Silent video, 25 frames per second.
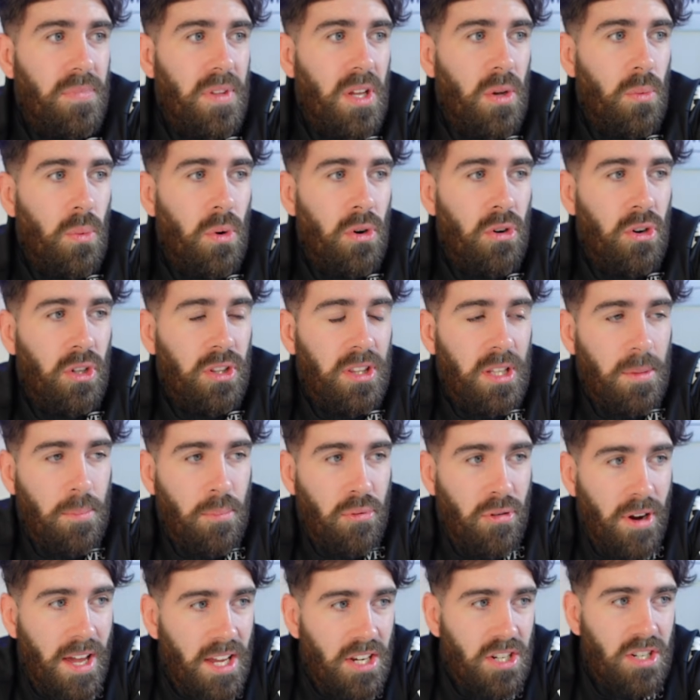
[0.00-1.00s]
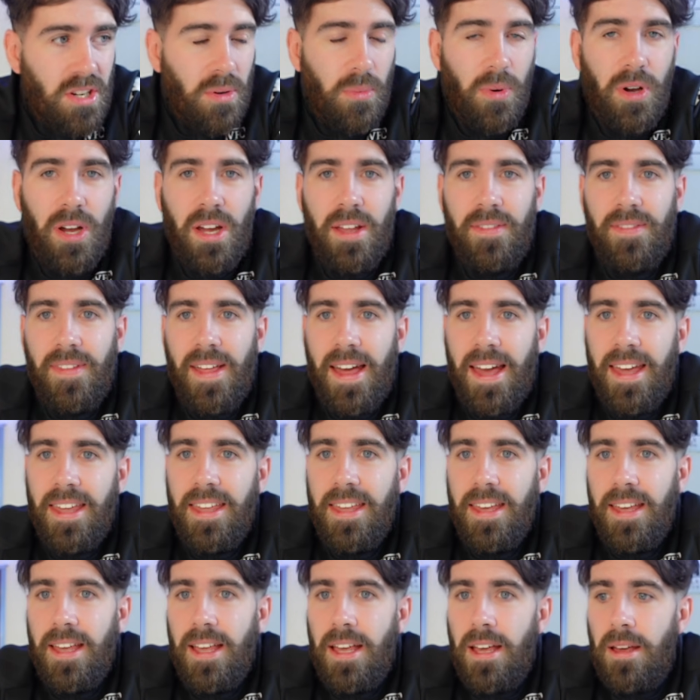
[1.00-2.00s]
were under pressure, weren't
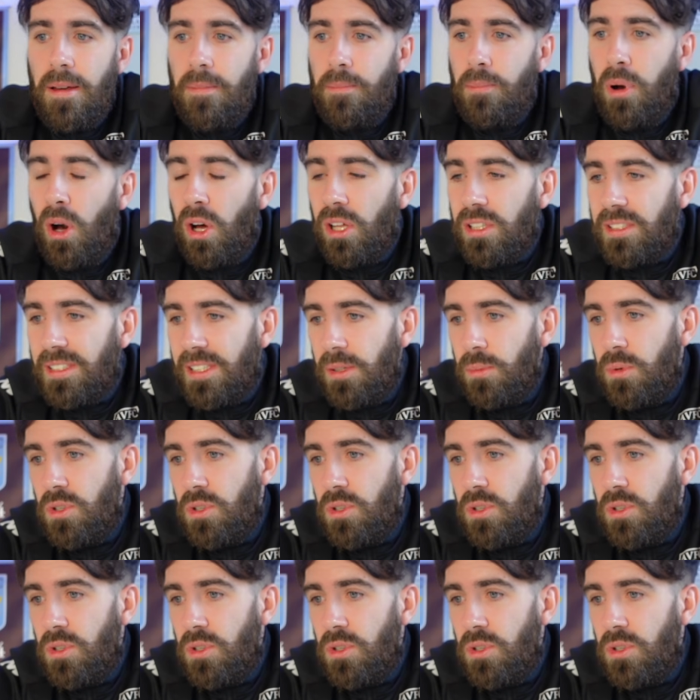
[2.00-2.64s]
they? Potter